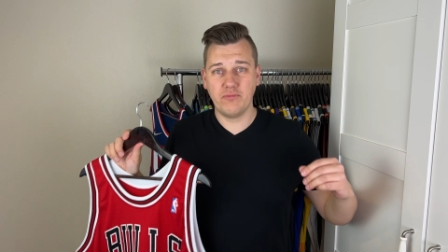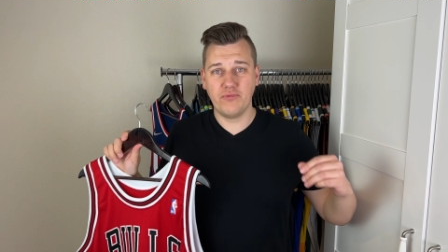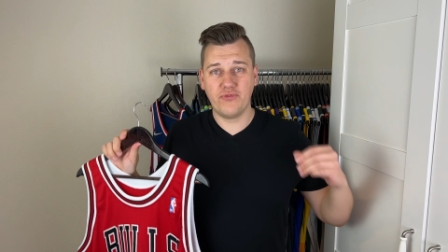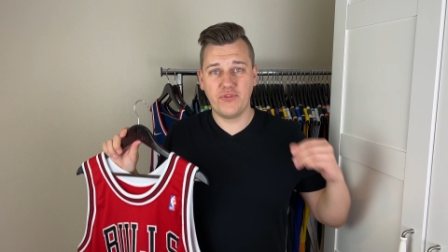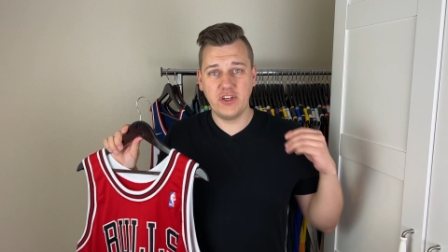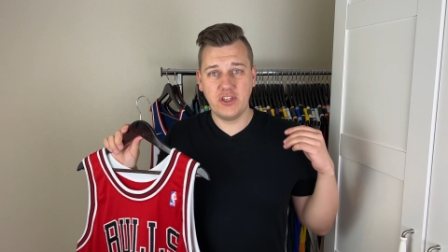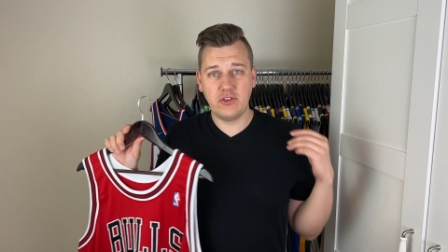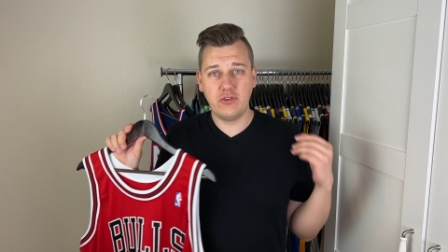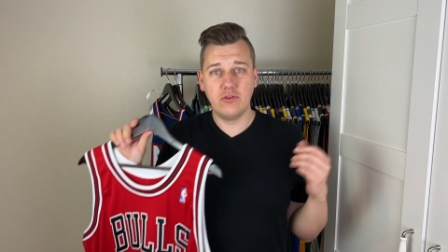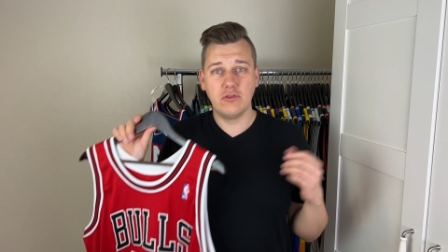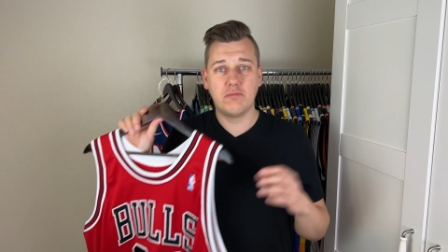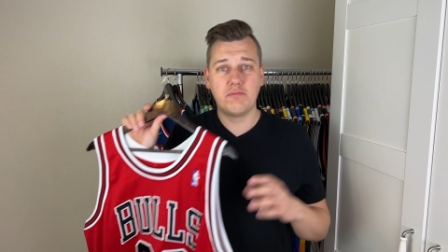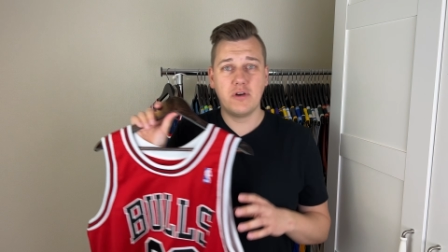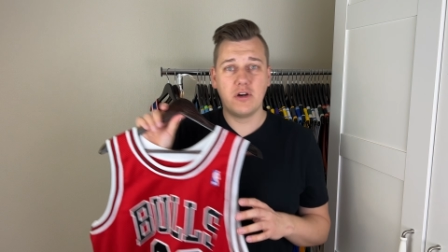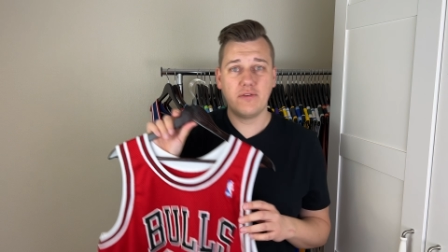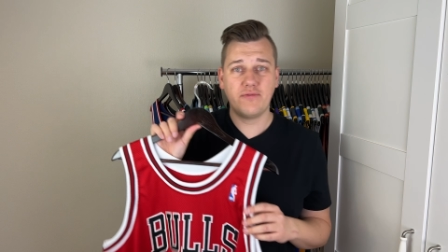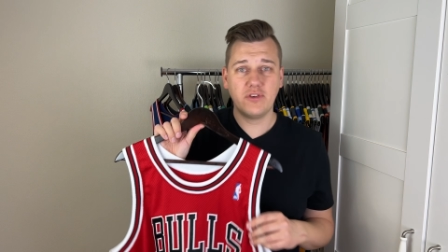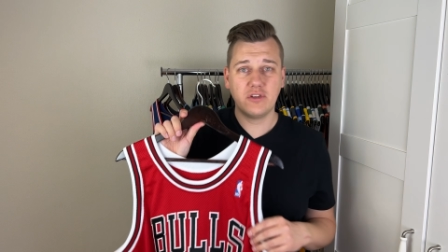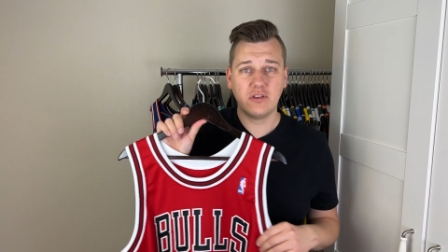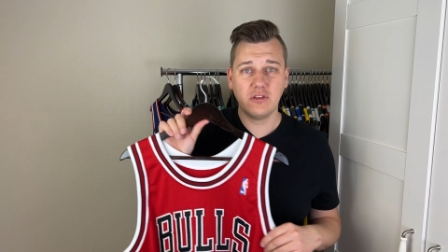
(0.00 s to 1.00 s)
fit you
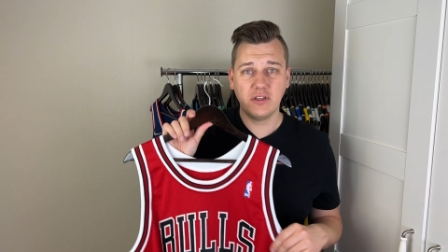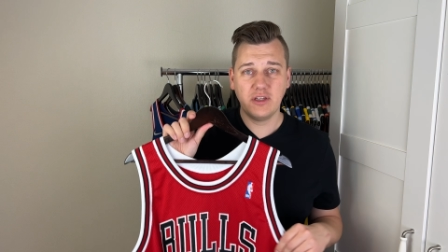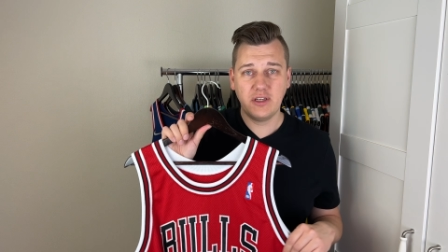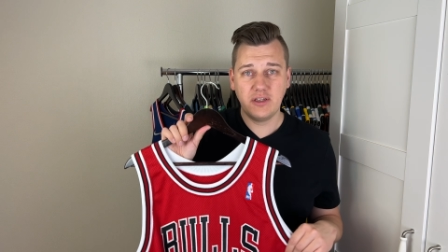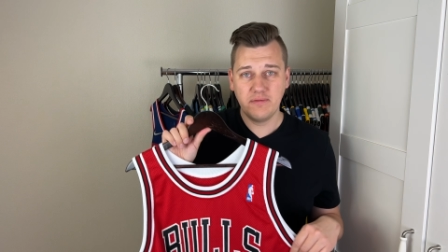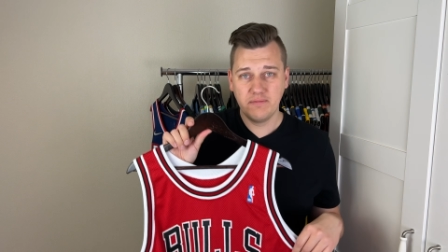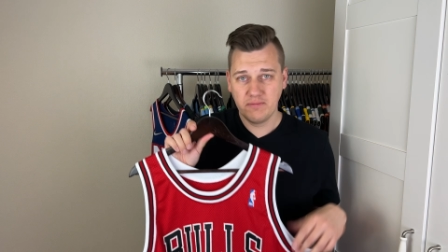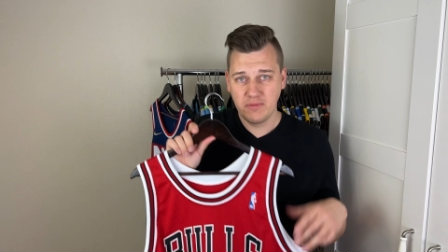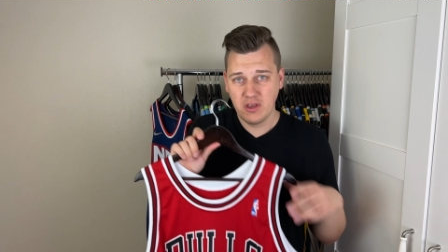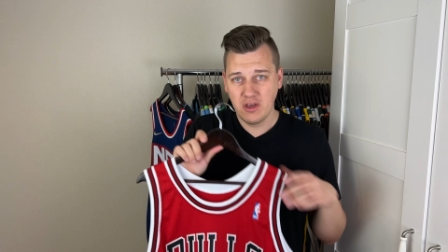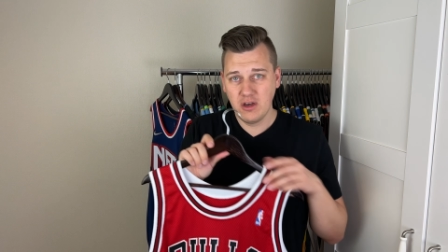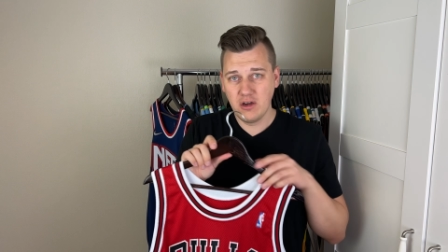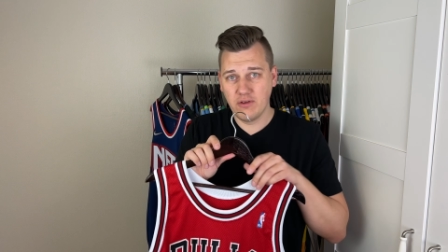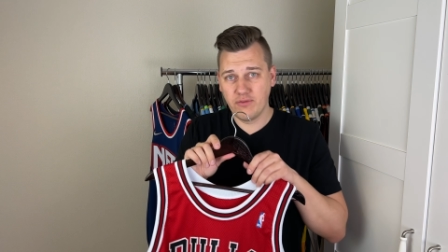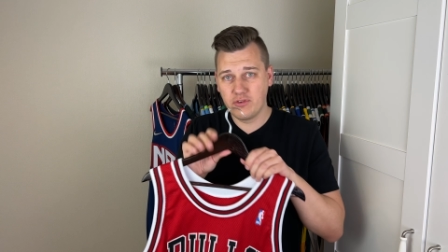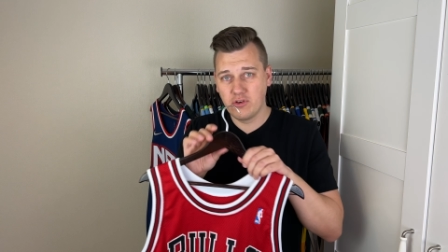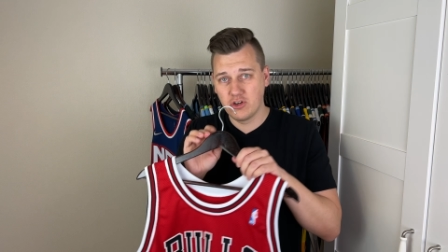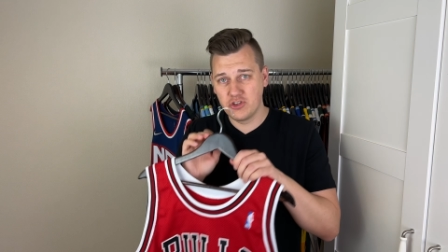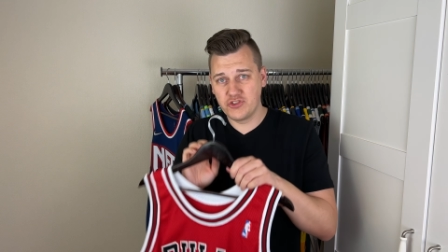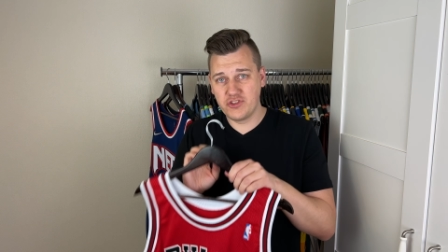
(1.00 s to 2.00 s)
perfectly. Of
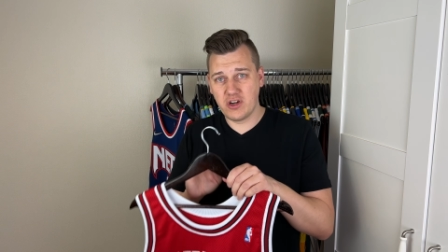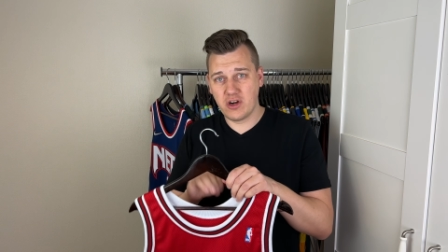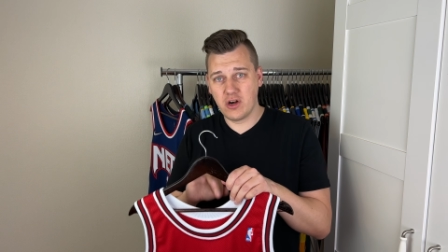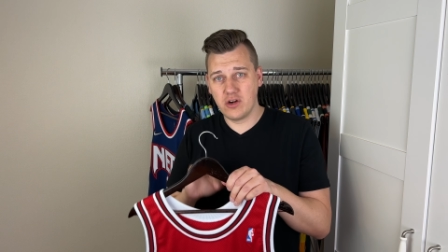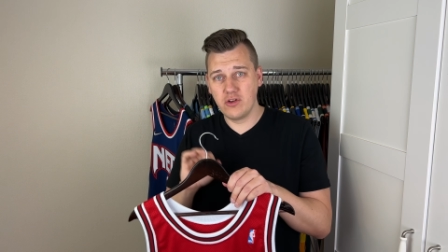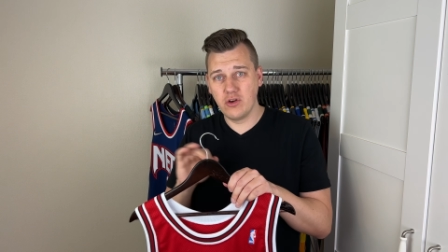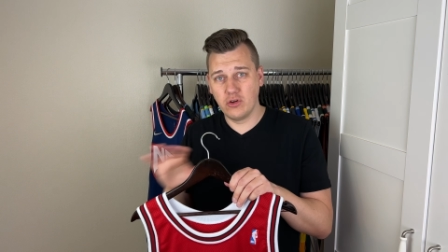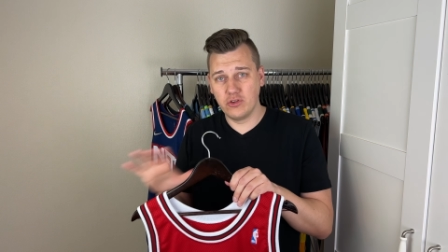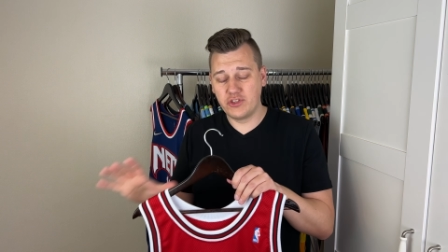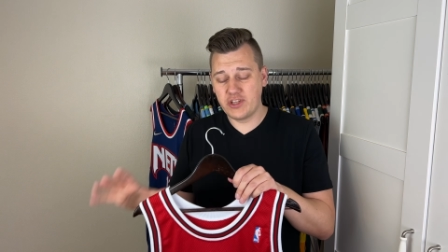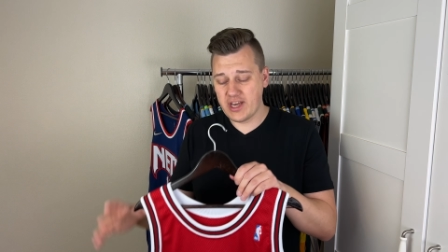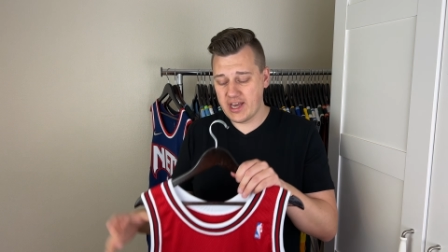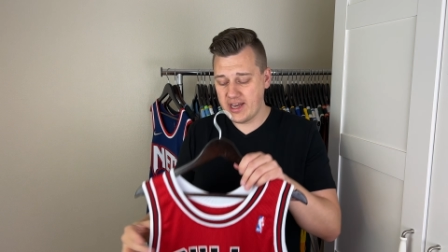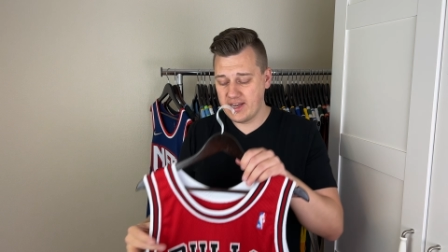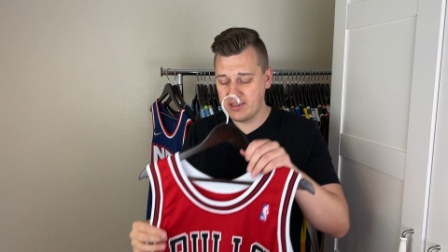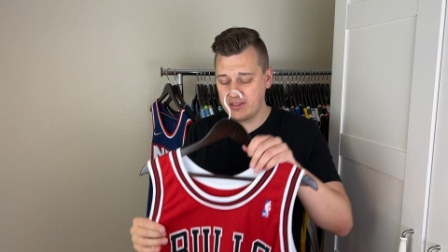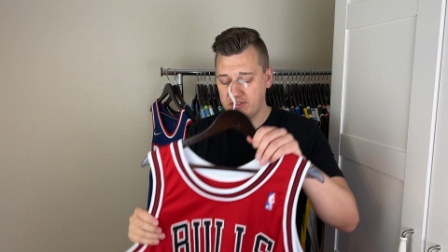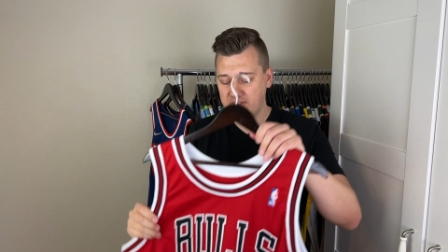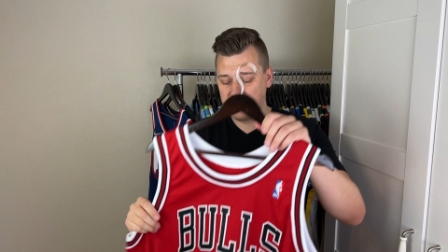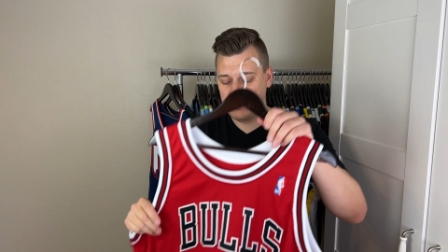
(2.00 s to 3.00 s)
course, there are no
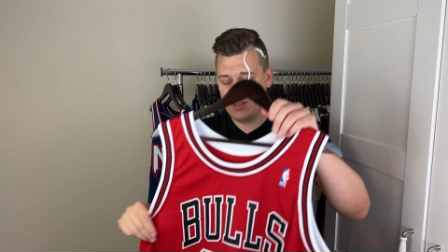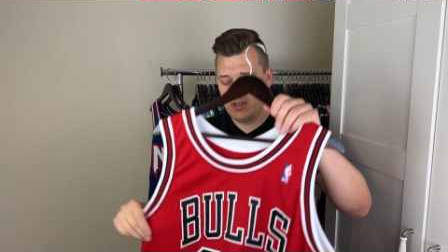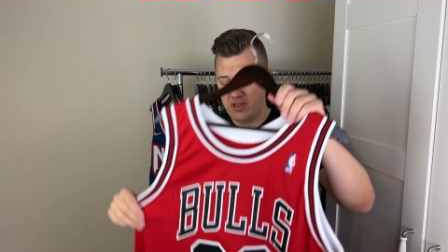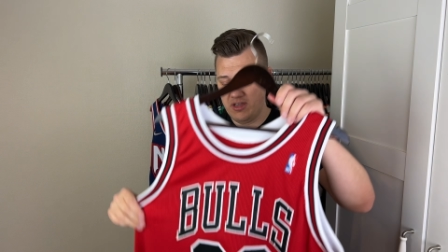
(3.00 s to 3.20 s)
tags.